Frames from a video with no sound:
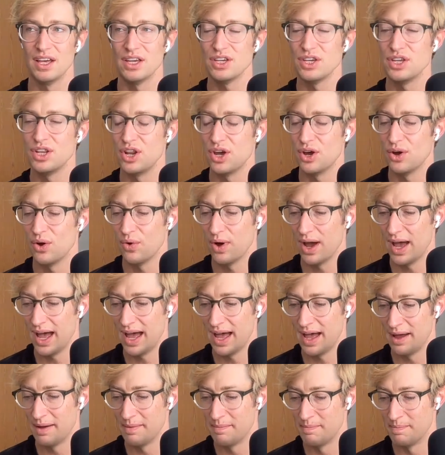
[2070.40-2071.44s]
You know,
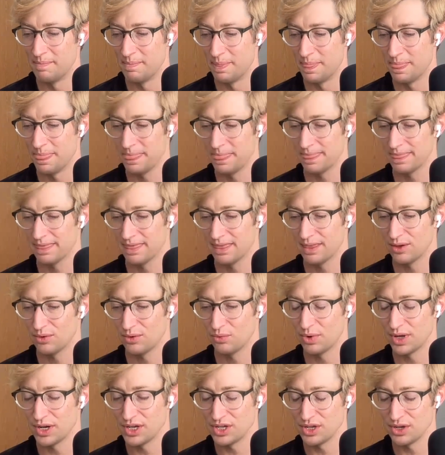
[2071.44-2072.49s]
um,
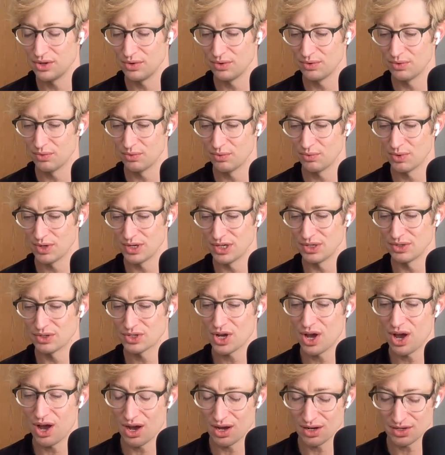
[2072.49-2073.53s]
when you when you
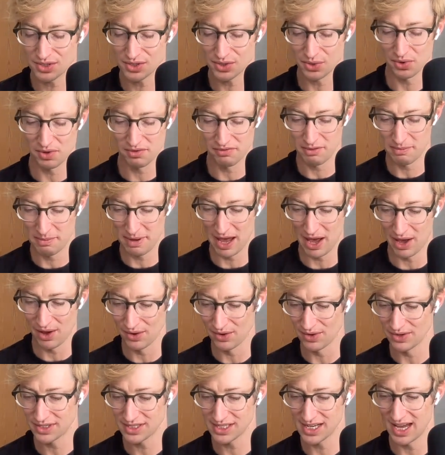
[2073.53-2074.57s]
talk sort of
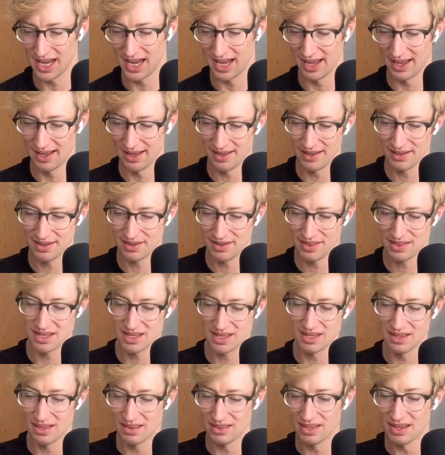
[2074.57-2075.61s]
about uh,
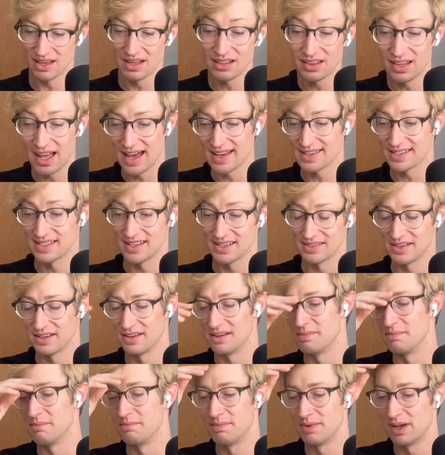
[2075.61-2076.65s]
the the
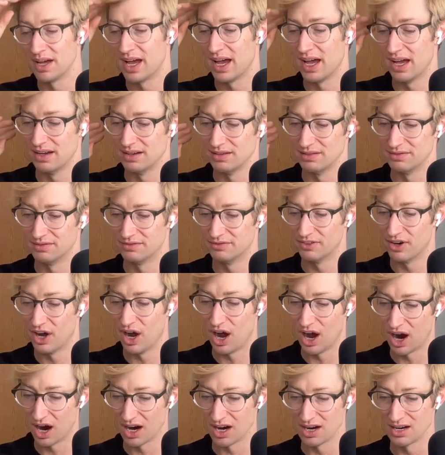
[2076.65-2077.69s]
classism of
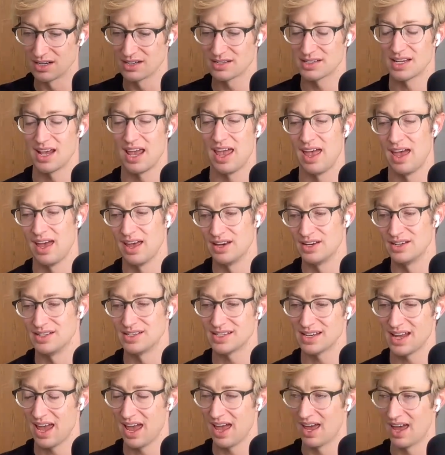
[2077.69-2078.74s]
mm-hmm. art
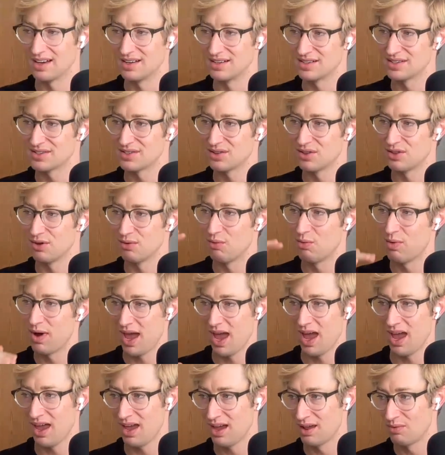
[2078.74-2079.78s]
and and the
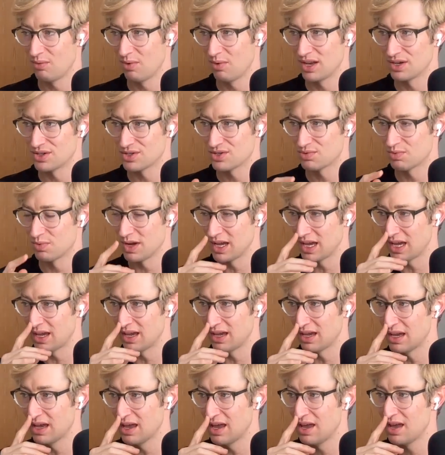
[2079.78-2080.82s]
way in which
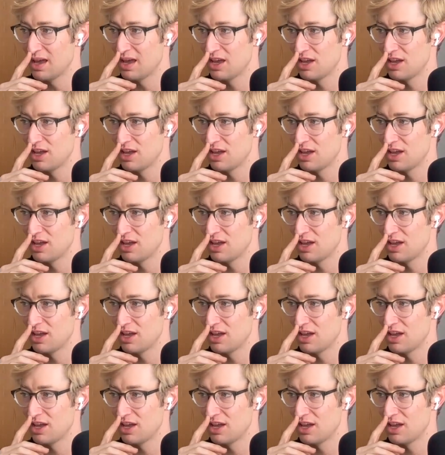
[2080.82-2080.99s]
we